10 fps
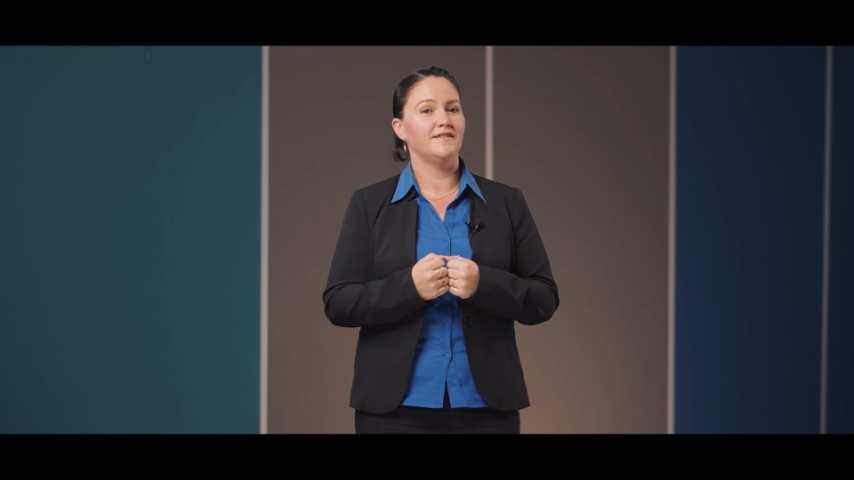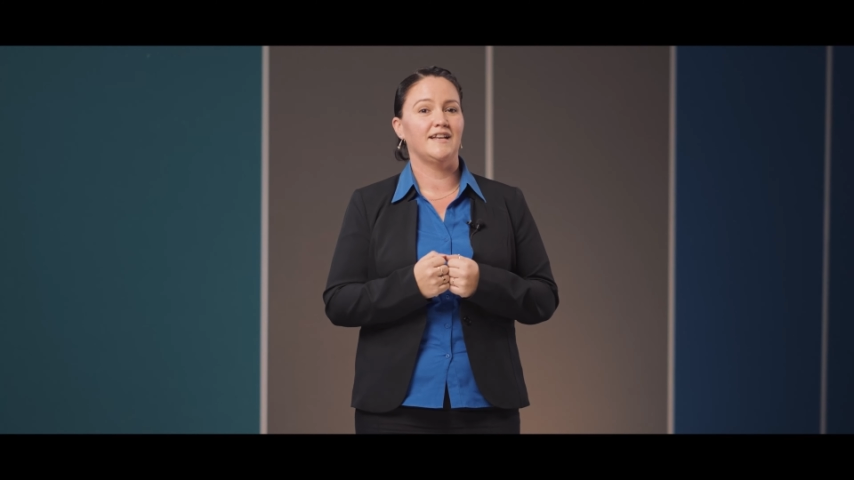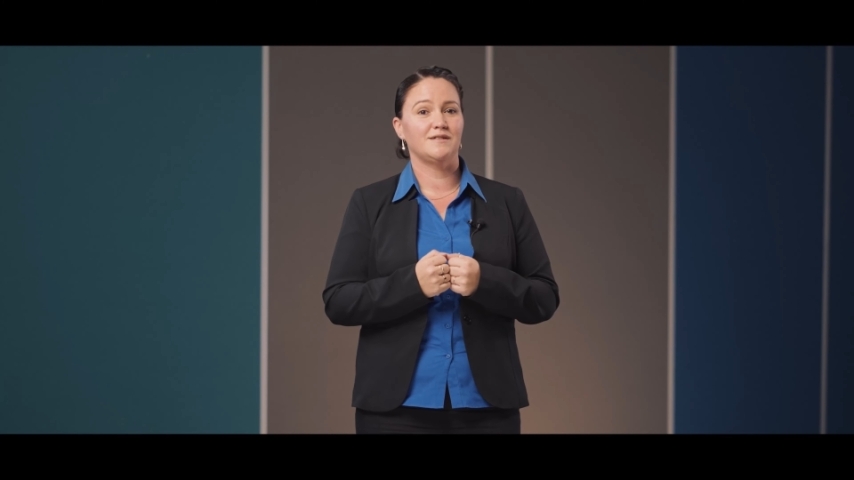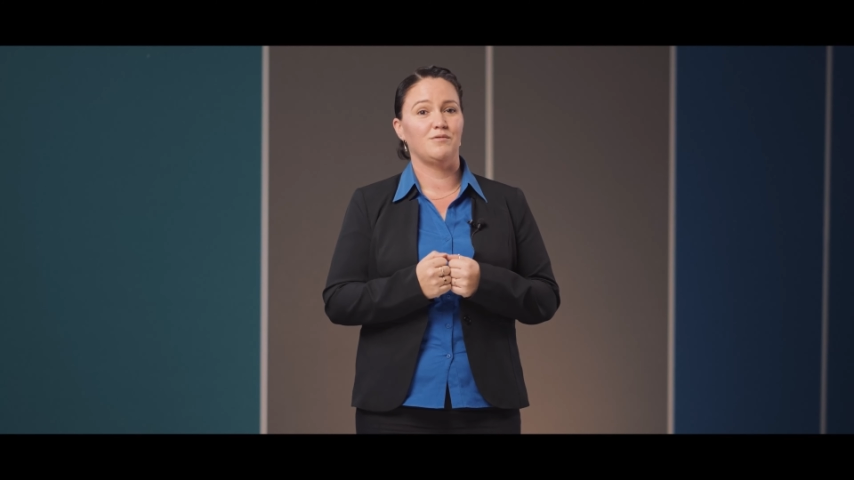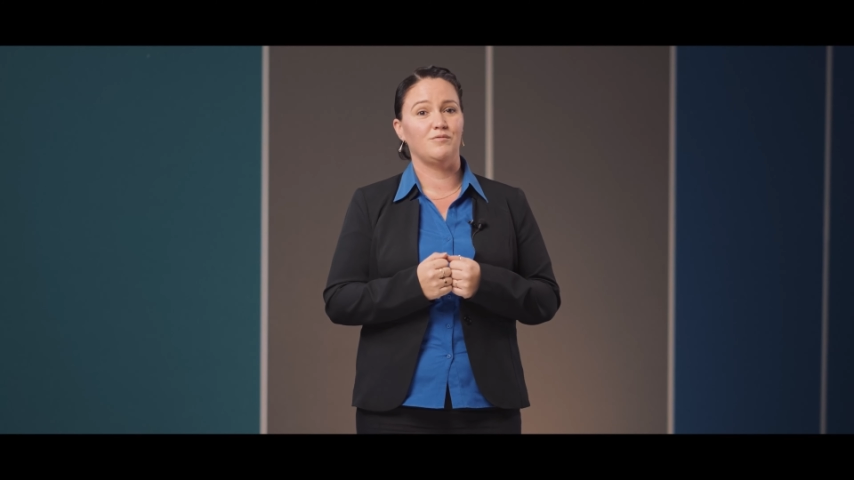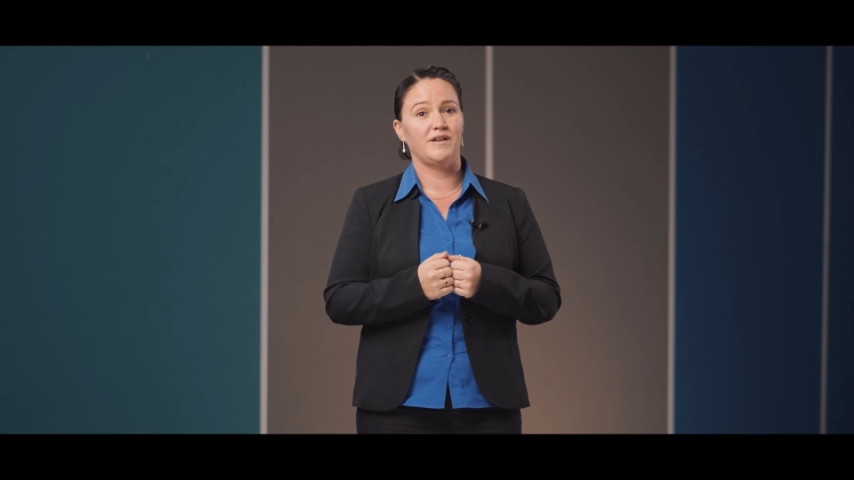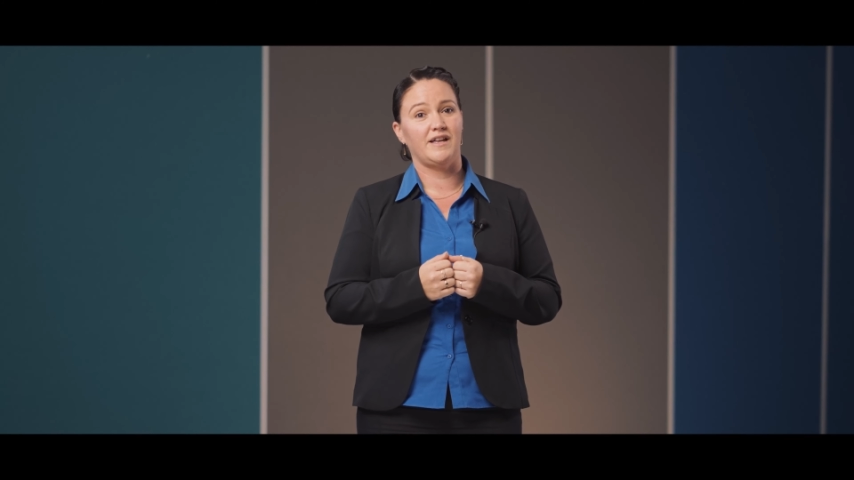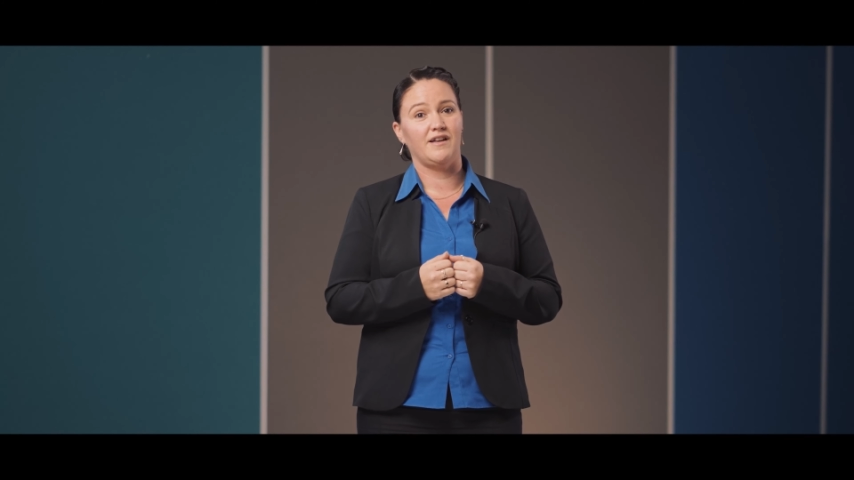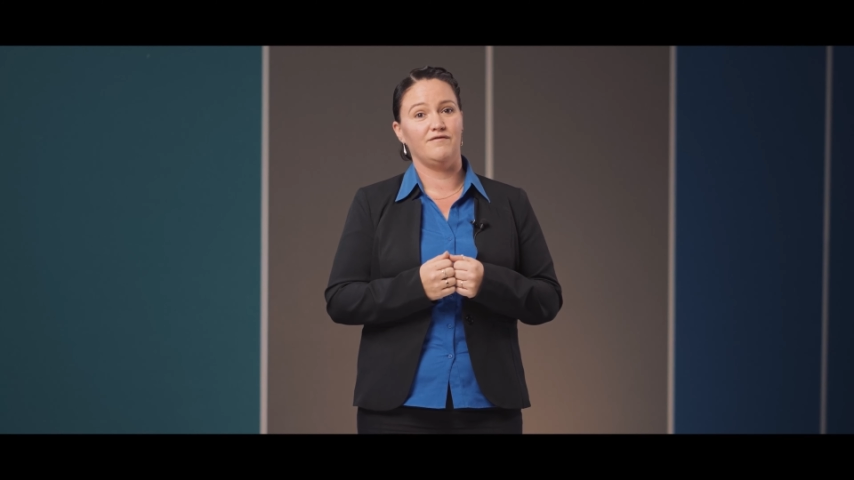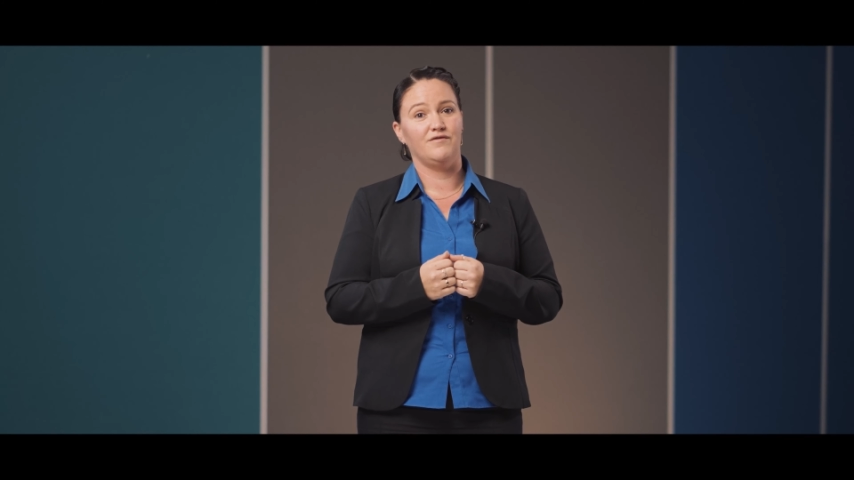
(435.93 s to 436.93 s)
That's what we're
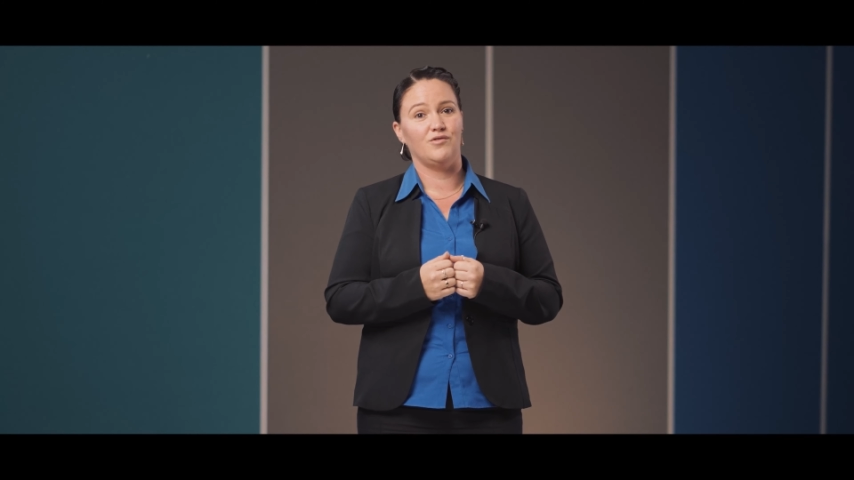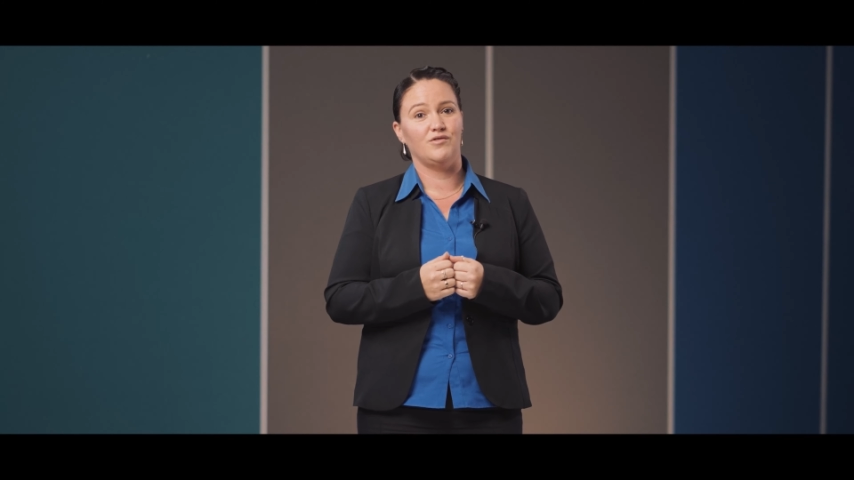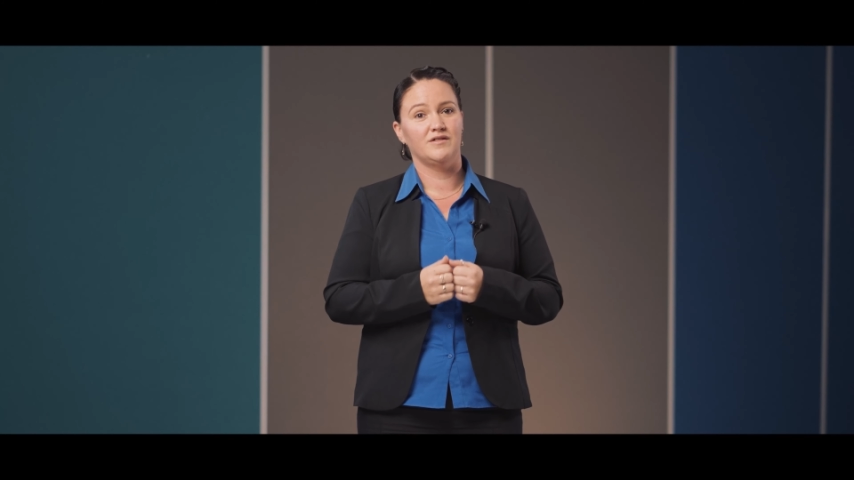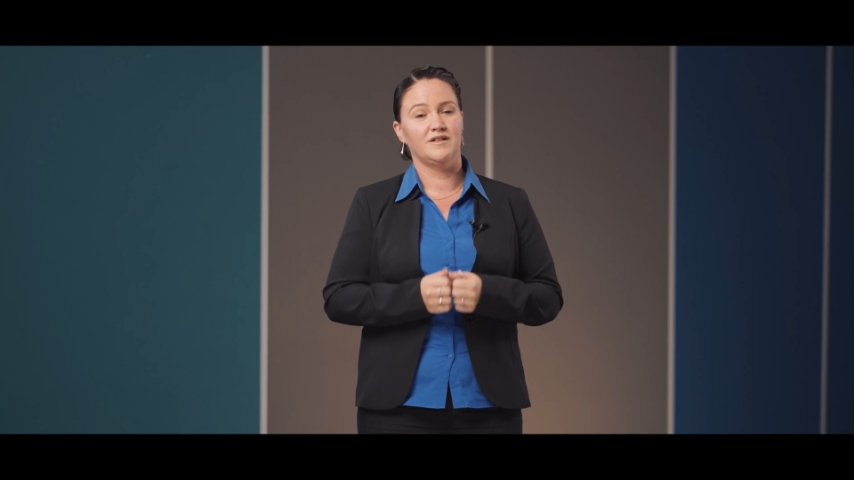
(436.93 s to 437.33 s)
here for.